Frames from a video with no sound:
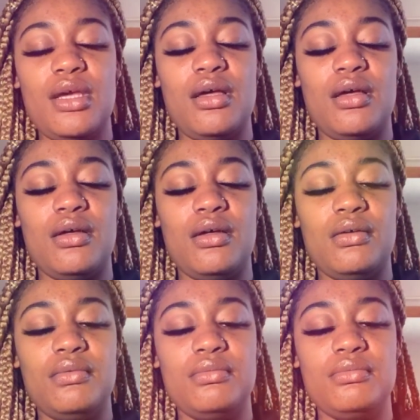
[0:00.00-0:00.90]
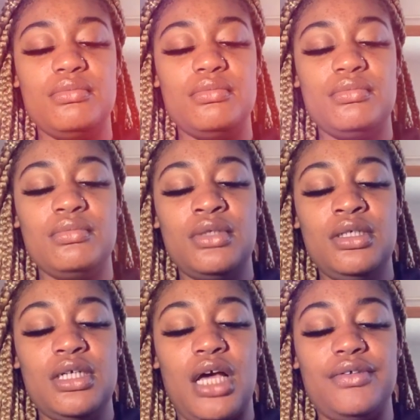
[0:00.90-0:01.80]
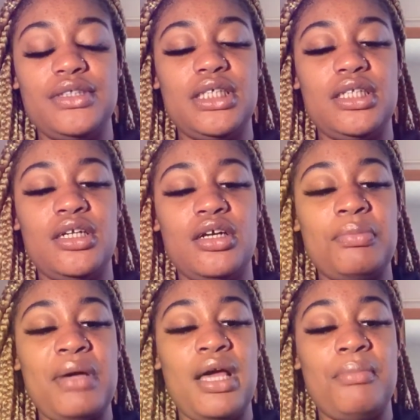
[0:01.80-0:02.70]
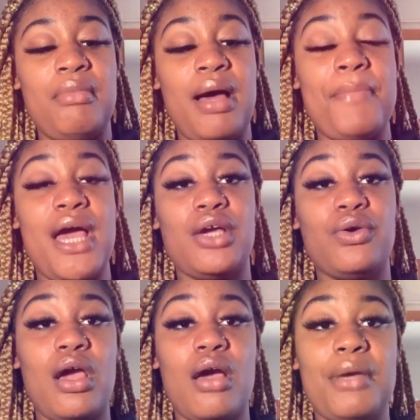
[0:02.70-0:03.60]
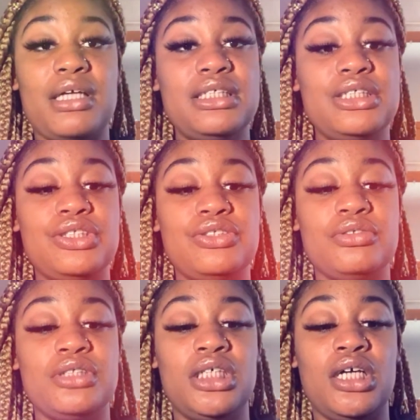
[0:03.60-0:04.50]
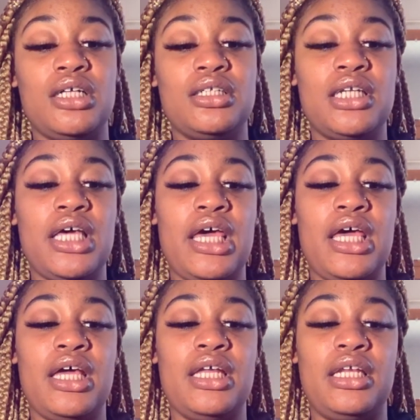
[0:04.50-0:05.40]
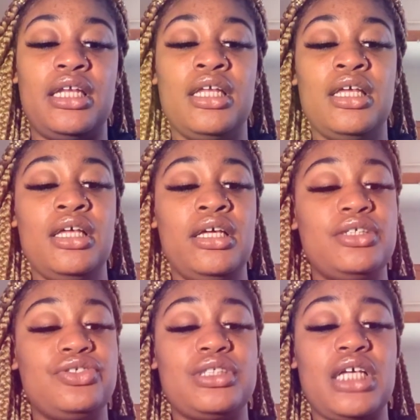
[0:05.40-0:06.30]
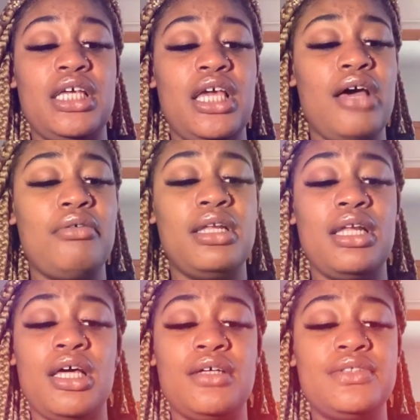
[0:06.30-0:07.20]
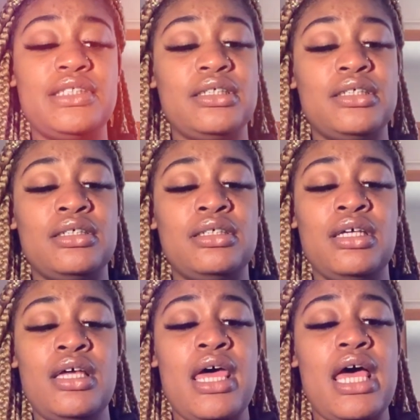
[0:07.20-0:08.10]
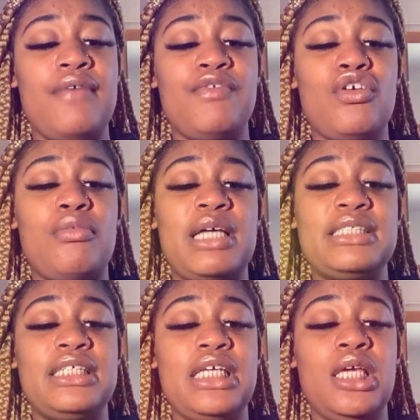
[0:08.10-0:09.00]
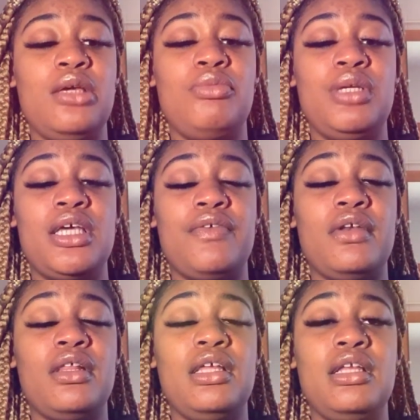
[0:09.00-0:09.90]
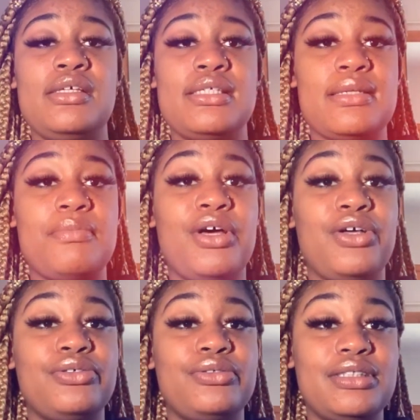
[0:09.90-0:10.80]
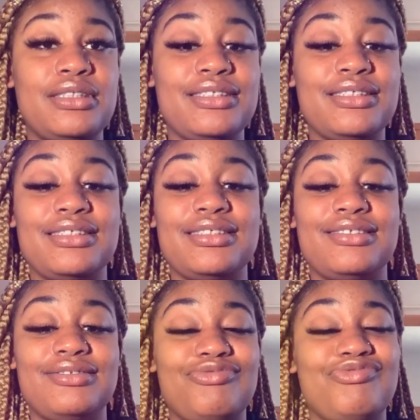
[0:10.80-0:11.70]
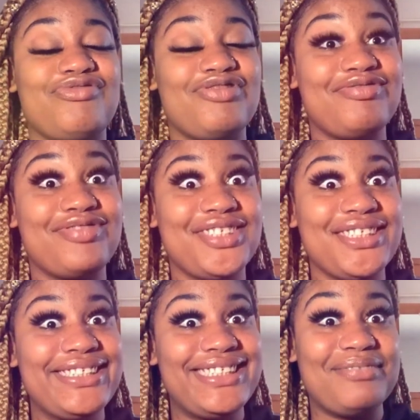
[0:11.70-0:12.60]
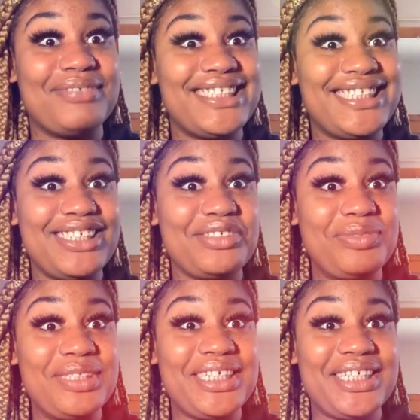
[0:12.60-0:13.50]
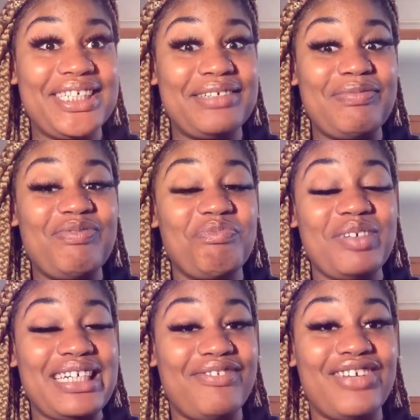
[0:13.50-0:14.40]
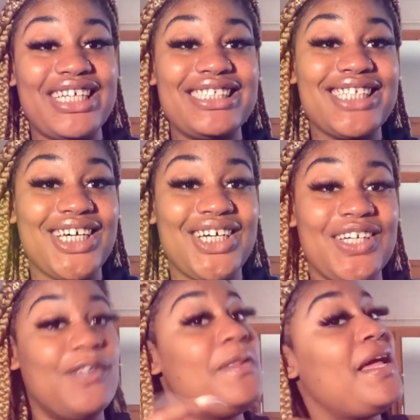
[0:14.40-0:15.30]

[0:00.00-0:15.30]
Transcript: I was telling her my background, my history, all of that, and he was like, yeah, I would love to have you on my team. We definitely need some posts, because of course I'm a center player. I'm pretty freaking tall,